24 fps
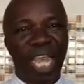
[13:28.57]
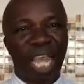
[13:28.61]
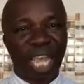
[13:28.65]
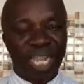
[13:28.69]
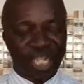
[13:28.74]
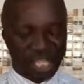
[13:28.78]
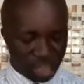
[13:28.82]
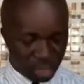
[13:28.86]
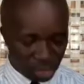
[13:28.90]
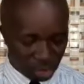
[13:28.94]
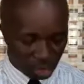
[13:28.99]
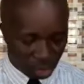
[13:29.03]

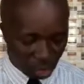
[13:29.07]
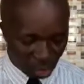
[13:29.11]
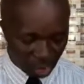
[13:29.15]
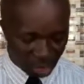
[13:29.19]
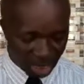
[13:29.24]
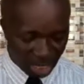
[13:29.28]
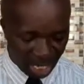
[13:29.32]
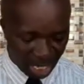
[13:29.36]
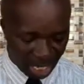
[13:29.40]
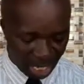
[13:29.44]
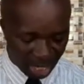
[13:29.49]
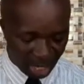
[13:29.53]
and in
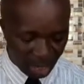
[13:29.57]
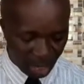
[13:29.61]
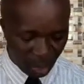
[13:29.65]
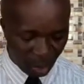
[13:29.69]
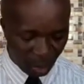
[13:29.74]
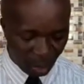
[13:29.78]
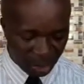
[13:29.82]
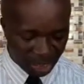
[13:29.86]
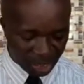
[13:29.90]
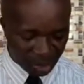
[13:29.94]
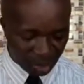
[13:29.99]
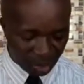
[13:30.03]
Judah,
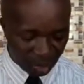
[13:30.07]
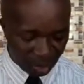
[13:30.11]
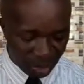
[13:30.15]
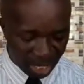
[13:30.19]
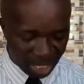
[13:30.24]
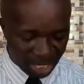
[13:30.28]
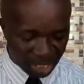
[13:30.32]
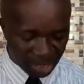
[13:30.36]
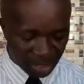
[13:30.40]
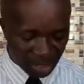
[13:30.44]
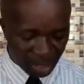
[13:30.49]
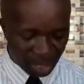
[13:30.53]
which
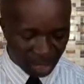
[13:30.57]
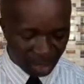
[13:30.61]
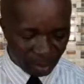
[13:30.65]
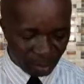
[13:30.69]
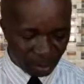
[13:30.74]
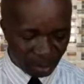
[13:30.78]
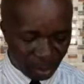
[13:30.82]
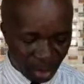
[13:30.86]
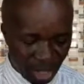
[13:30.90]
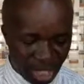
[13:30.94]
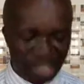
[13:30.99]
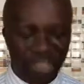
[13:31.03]
means
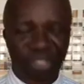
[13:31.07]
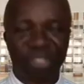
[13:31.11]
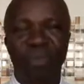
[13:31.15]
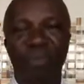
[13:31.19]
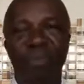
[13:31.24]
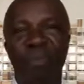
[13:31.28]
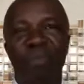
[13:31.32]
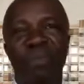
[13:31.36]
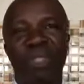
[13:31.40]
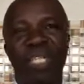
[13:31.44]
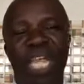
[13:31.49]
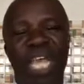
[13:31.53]
praise.